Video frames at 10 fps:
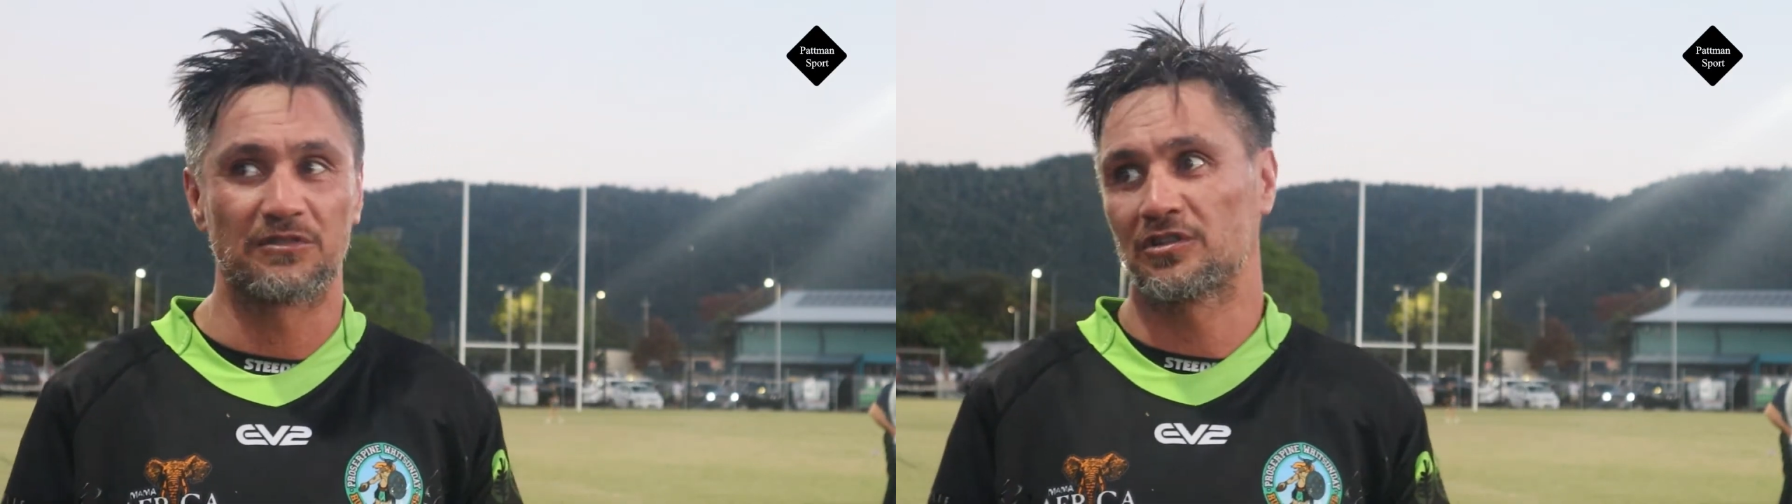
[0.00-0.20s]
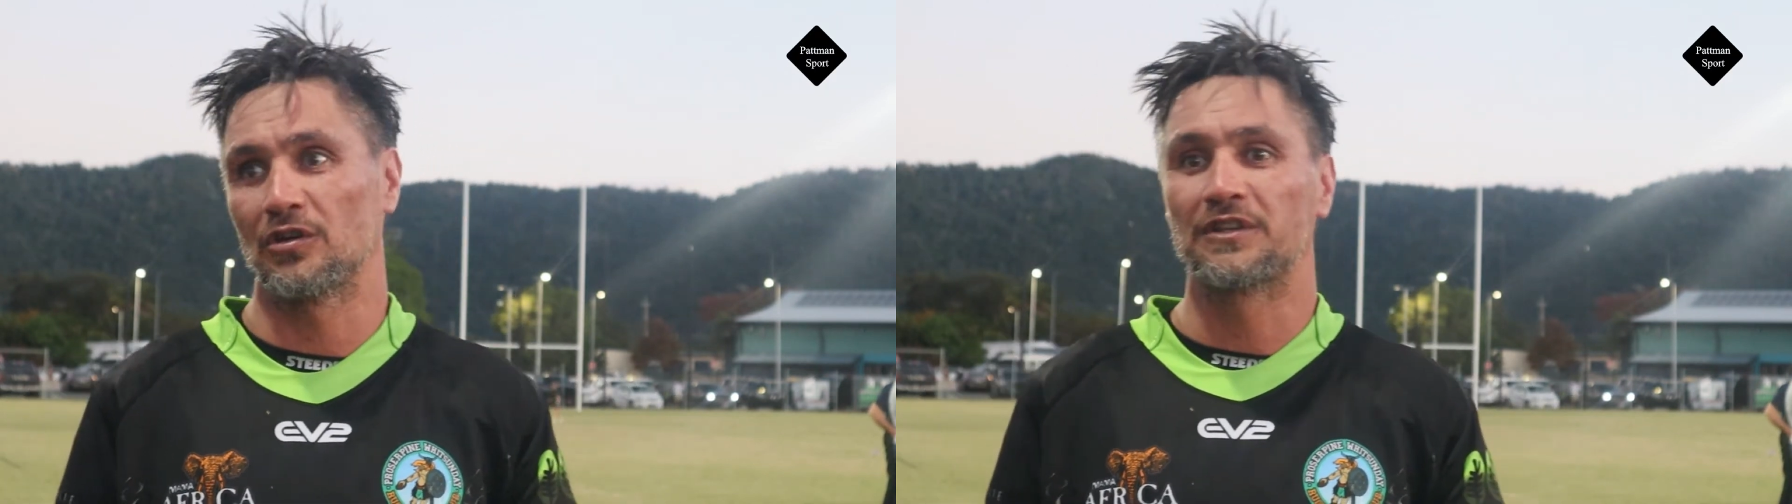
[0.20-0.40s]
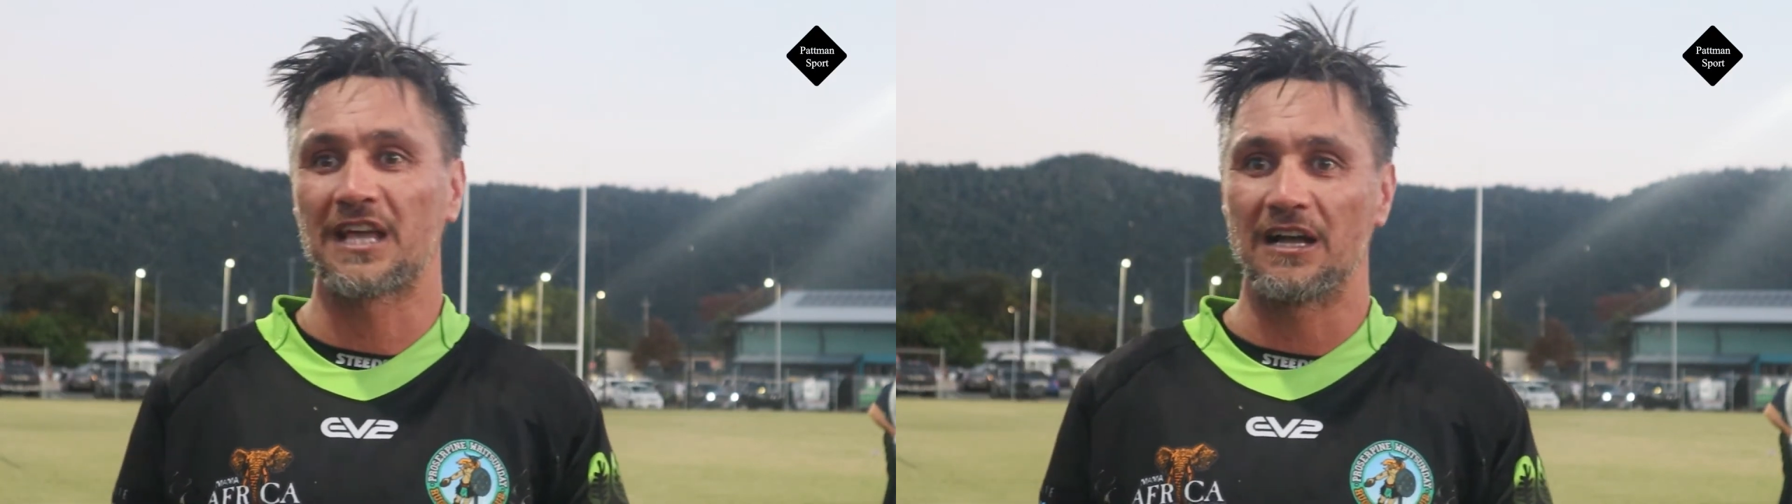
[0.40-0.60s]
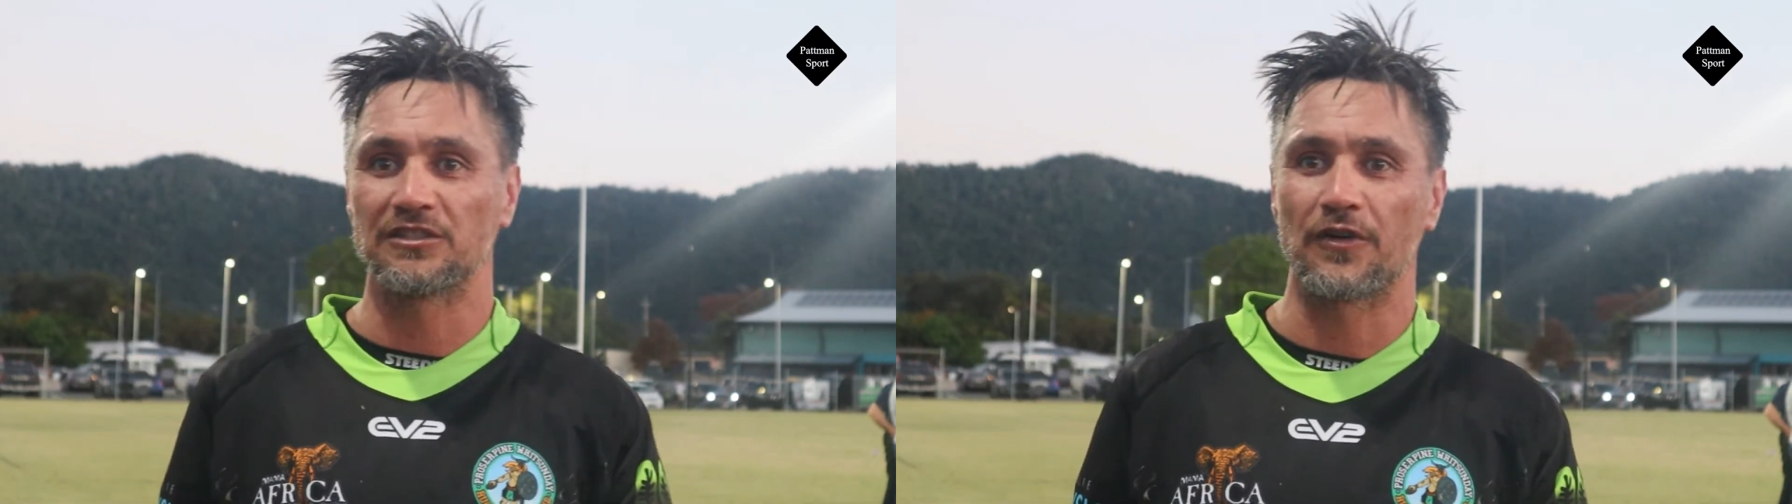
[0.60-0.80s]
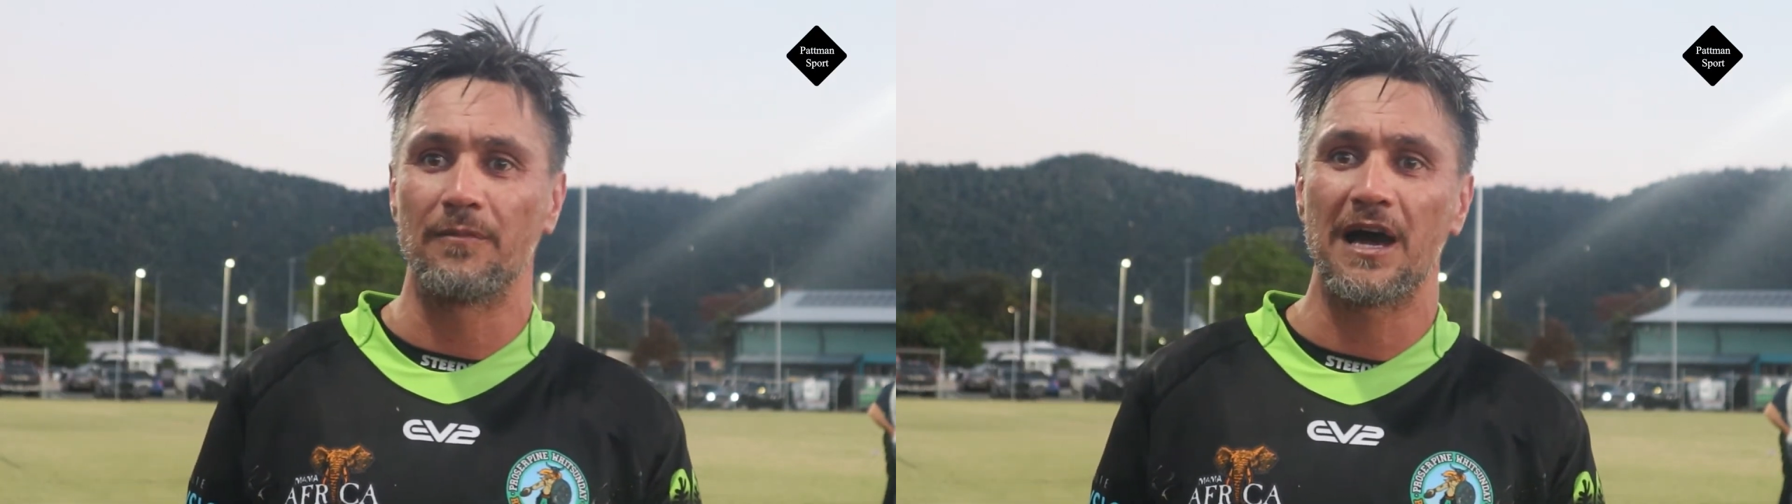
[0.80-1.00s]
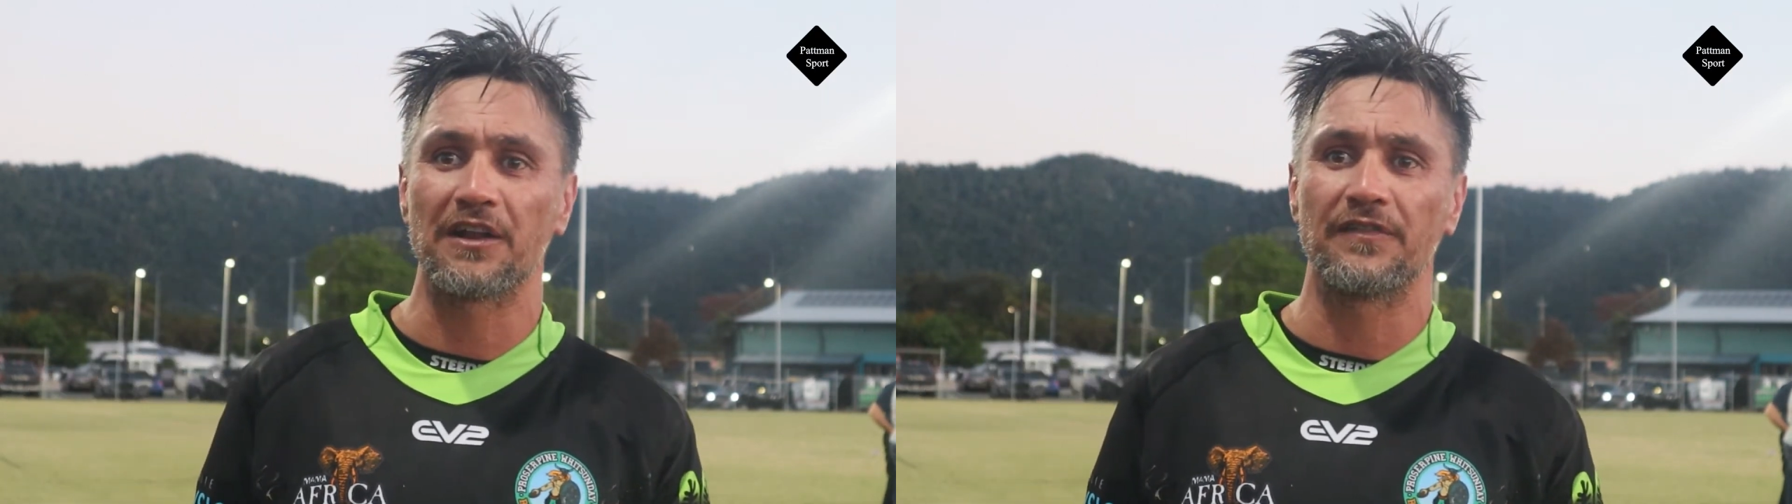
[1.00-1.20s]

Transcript: Two towns from out